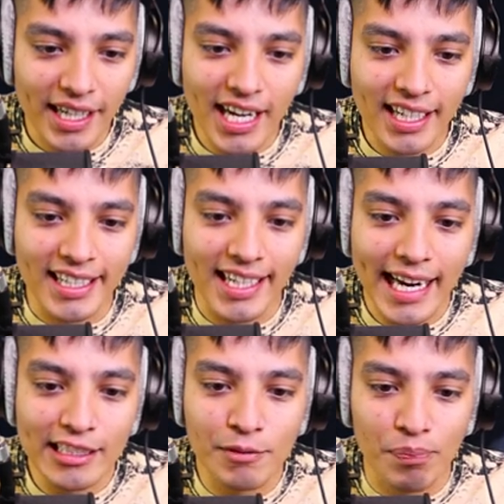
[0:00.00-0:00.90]
Oh my god, can
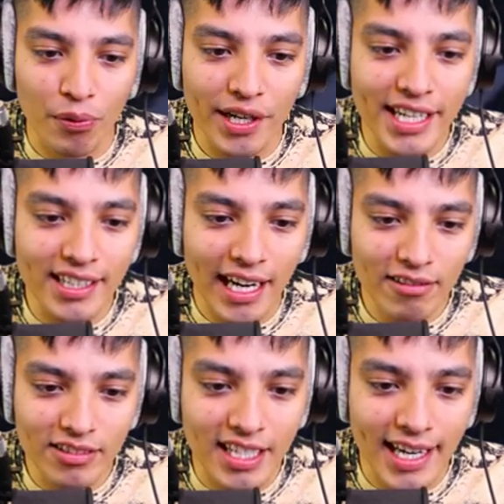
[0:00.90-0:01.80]
I sprint?
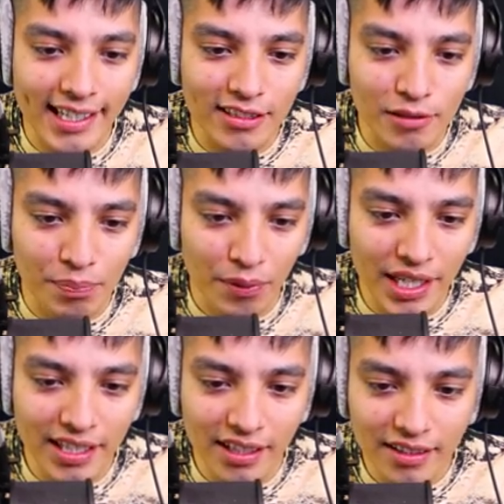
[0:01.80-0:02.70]
I don't think I can
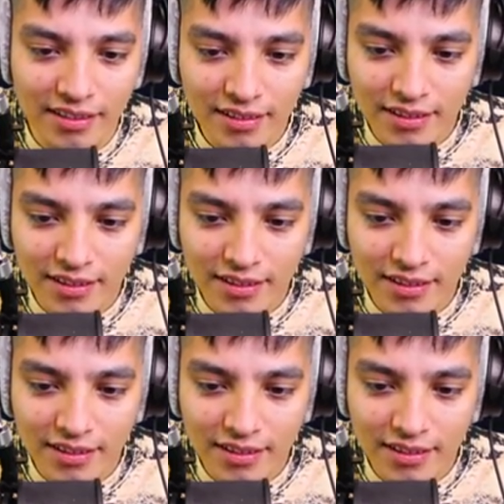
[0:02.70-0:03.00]
sprint.